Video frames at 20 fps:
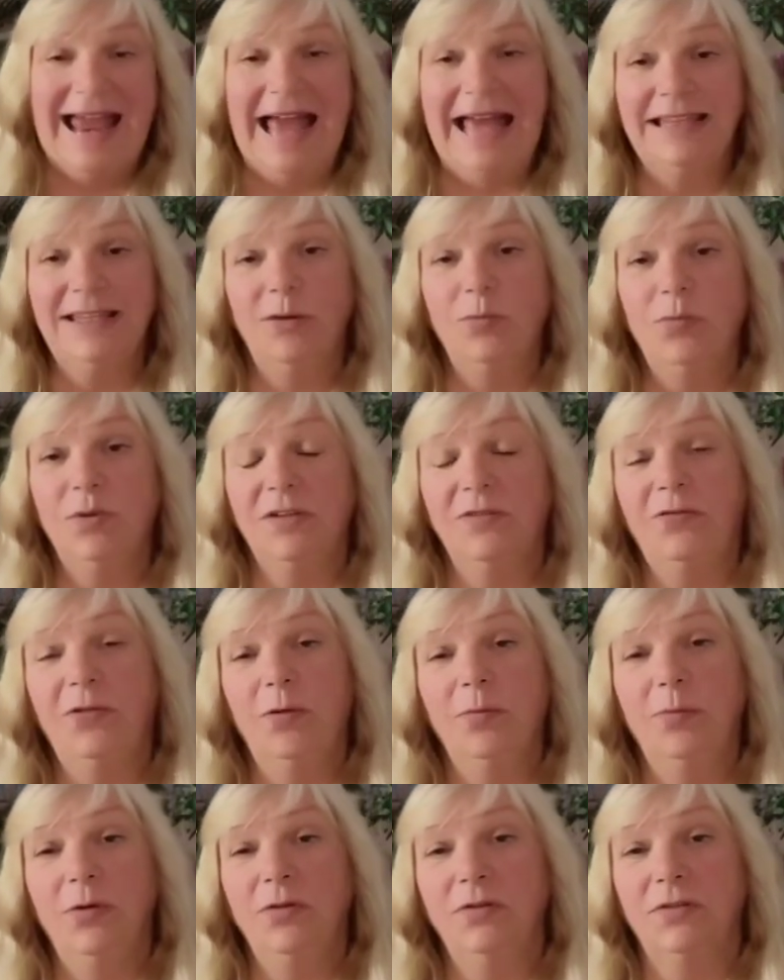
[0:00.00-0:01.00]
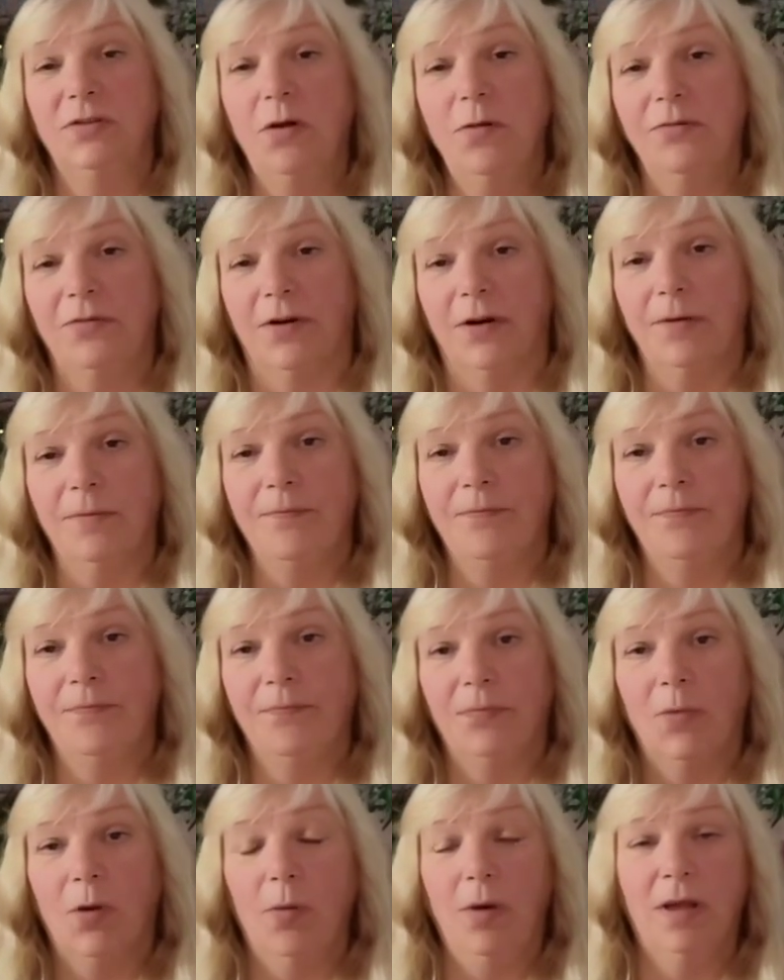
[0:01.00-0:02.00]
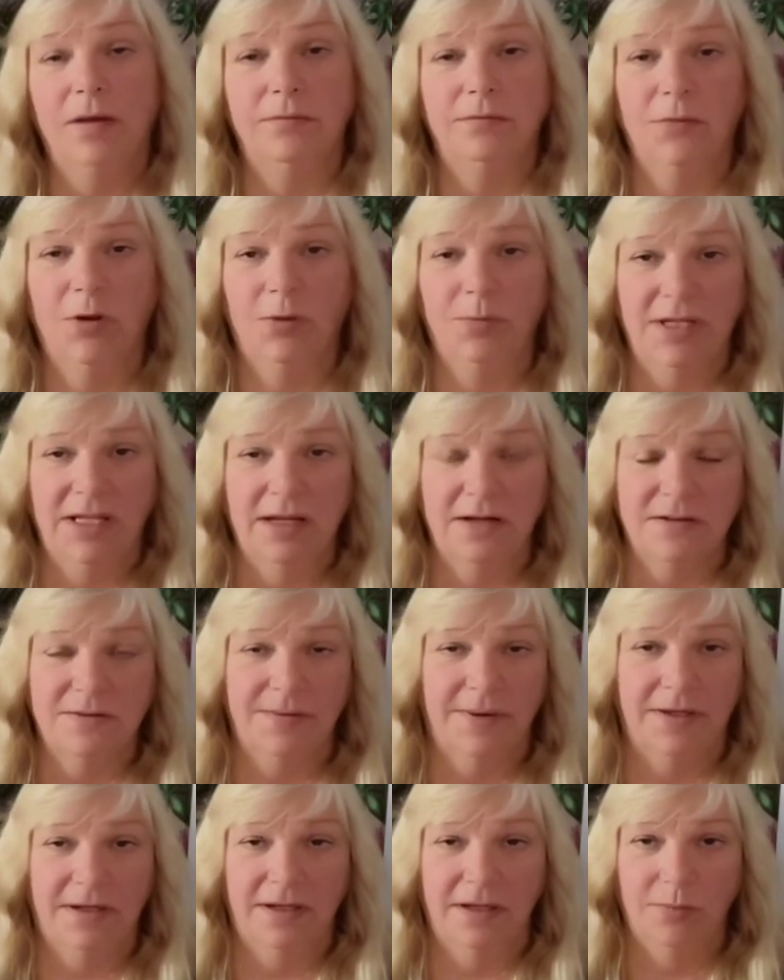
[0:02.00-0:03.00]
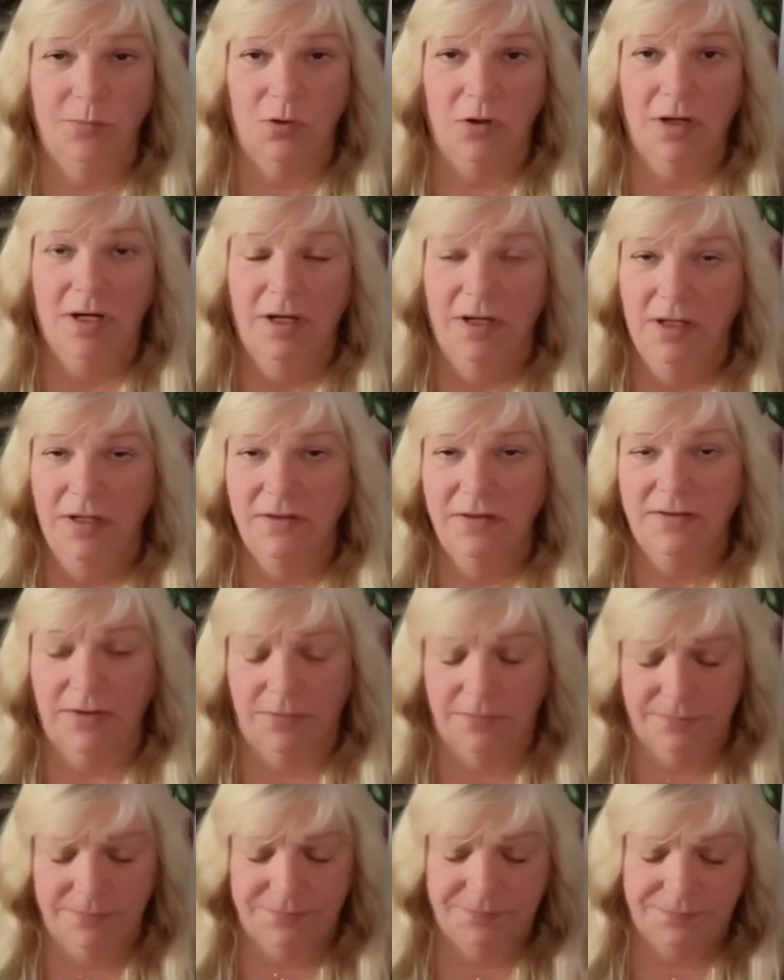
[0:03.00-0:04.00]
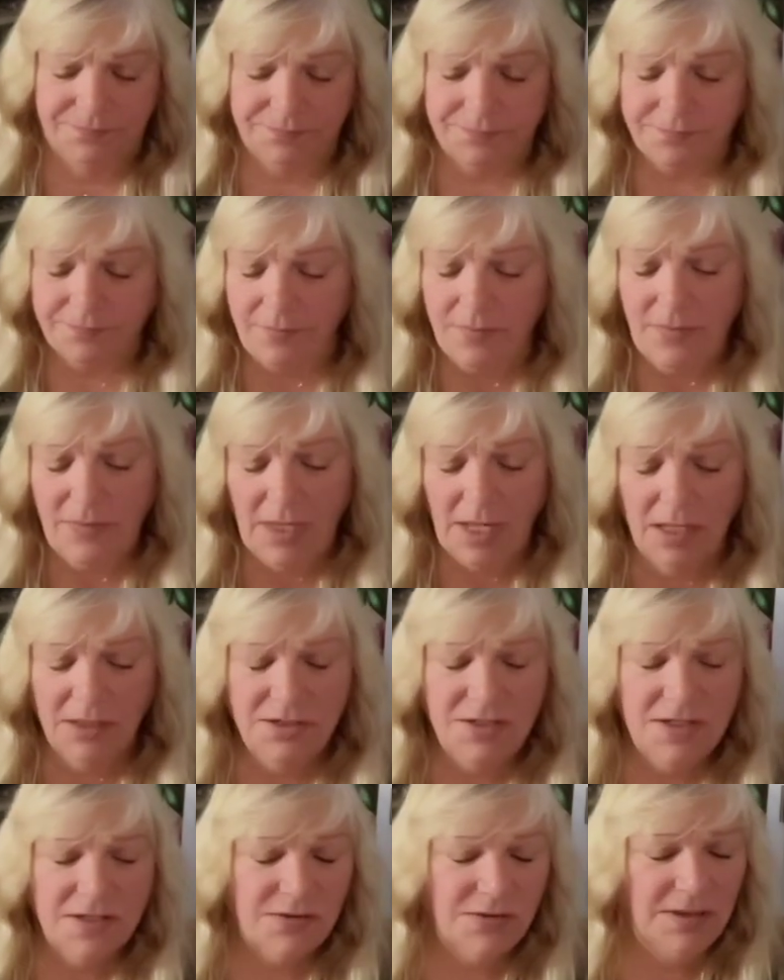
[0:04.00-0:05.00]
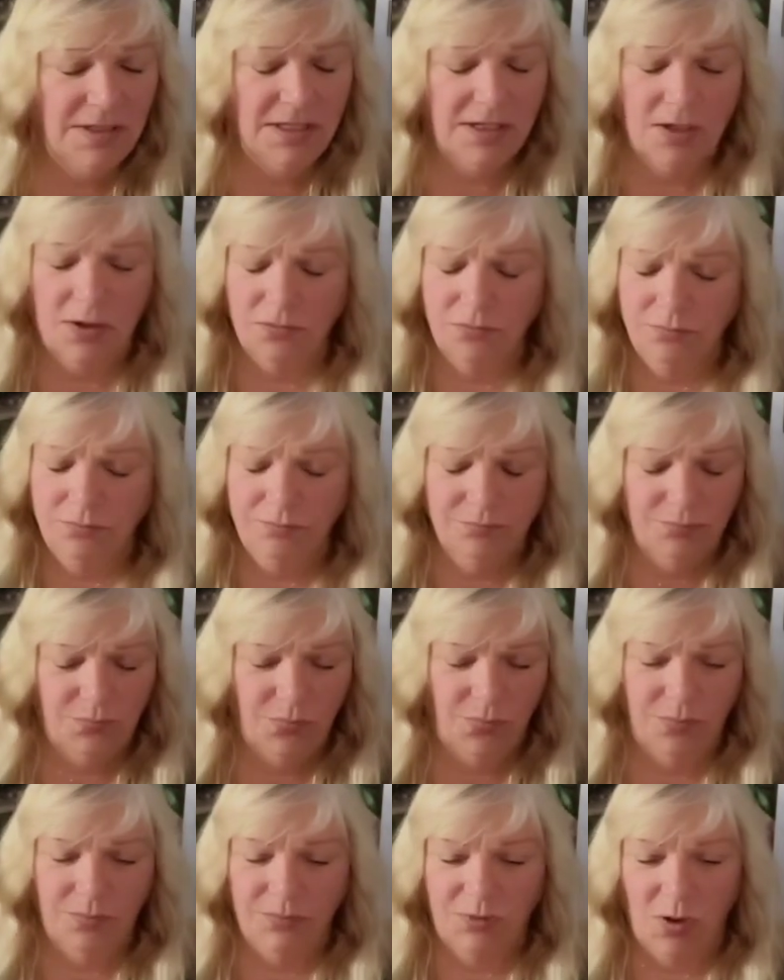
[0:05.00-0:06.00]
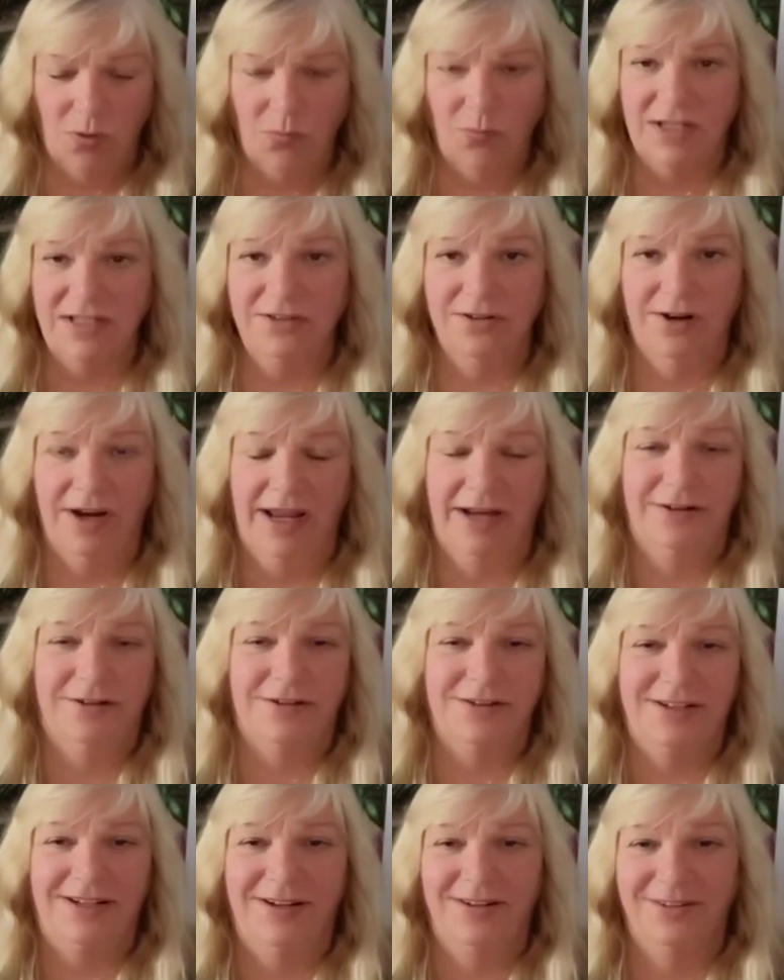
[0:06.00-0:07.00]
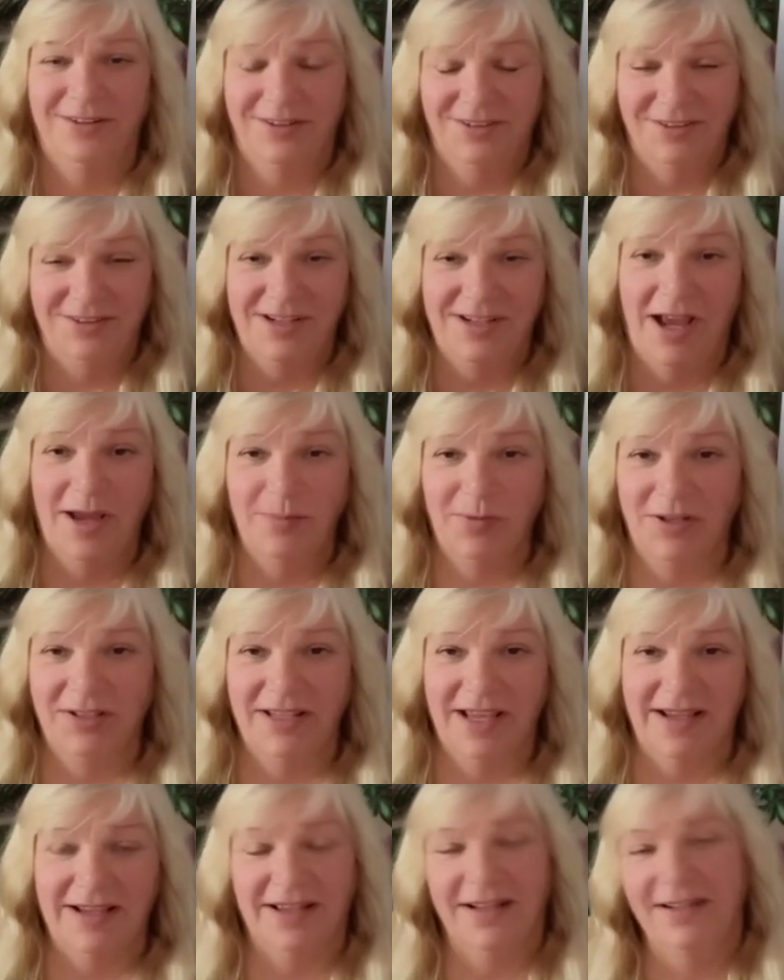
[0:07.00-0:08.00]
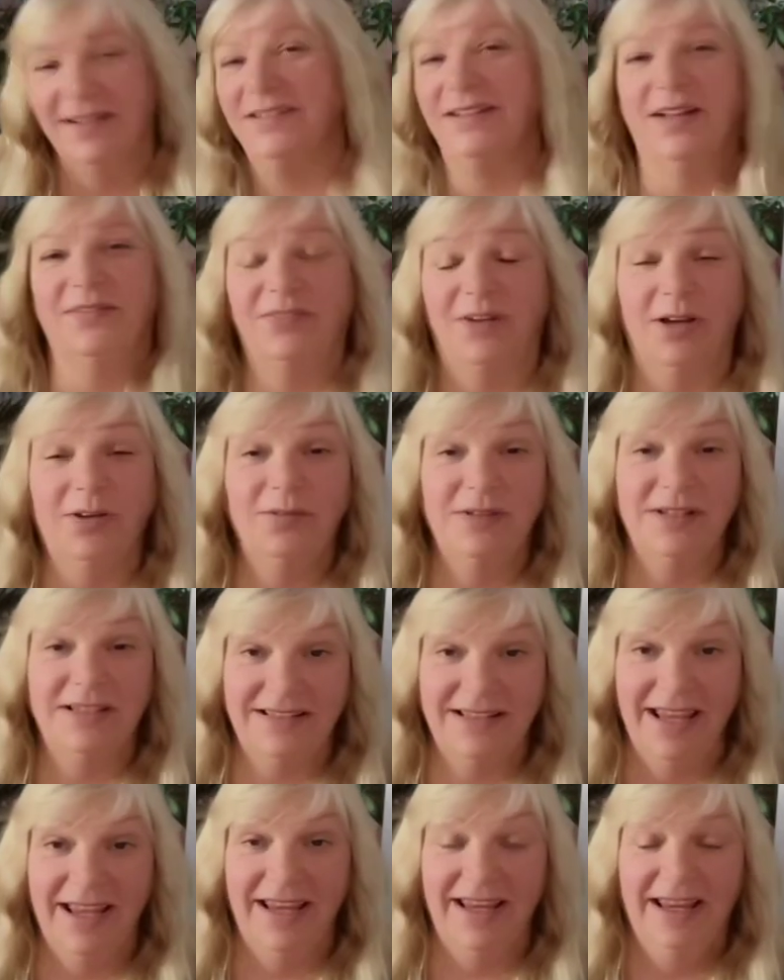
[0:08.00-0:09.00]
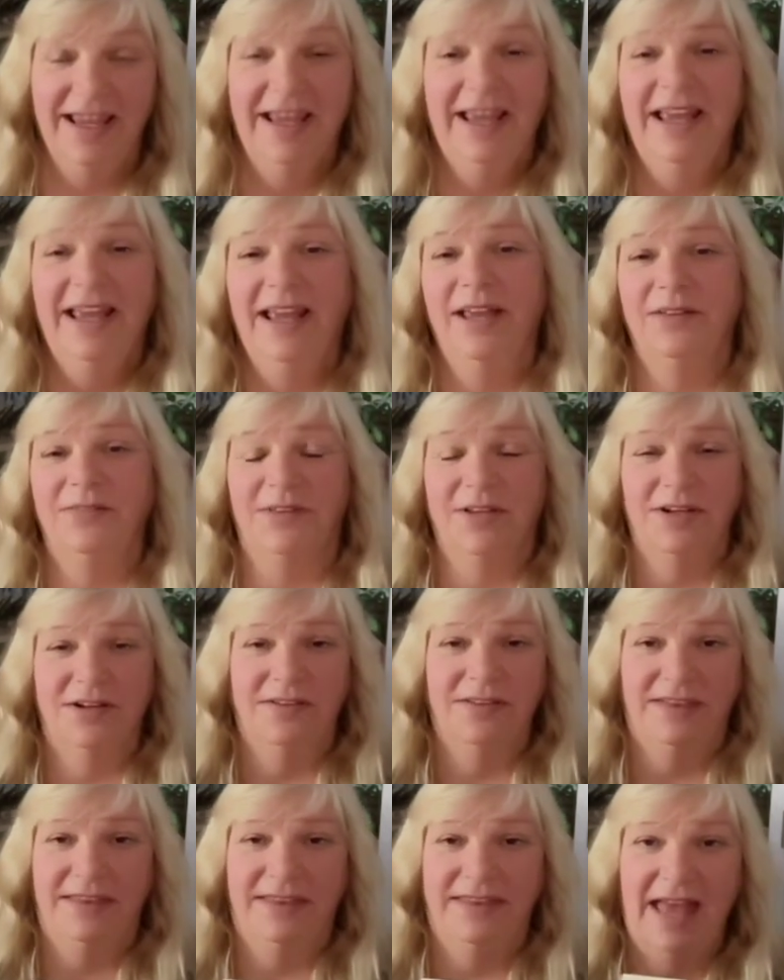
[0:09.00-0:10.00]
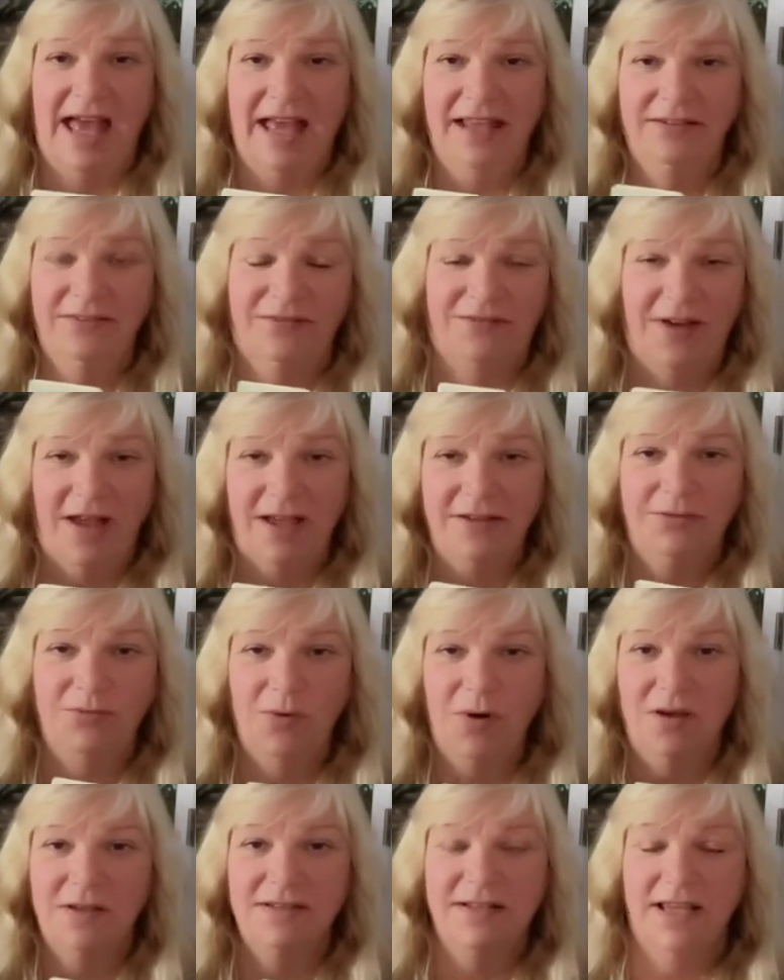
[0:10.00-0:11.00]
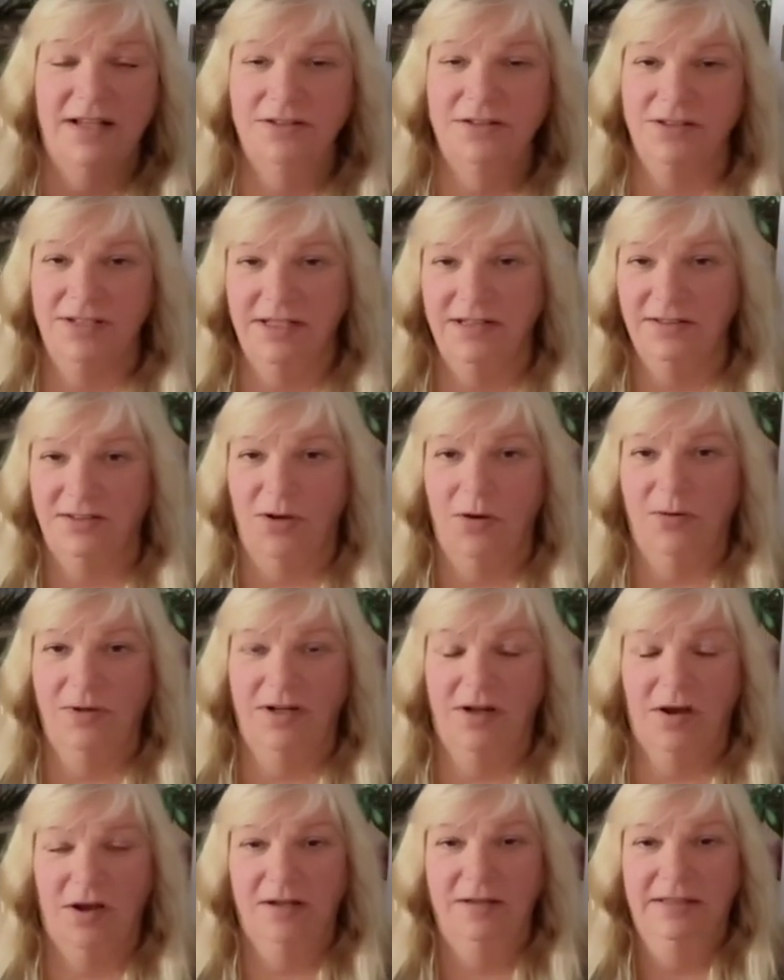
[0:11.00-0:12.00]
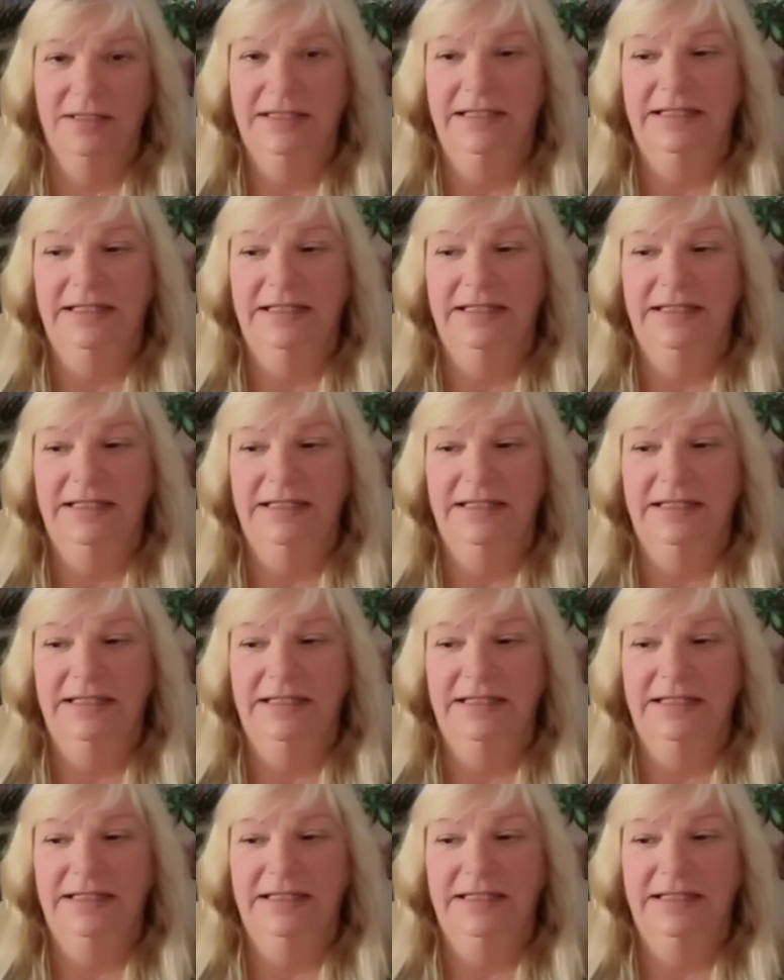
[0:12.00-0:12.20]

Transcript: And then when the full moon's over, well, nobody cares about it anymore. So, just, you know, don't waste your energy or your time on that kind of stuff. I always say, if there that Five of Wands energy is going on,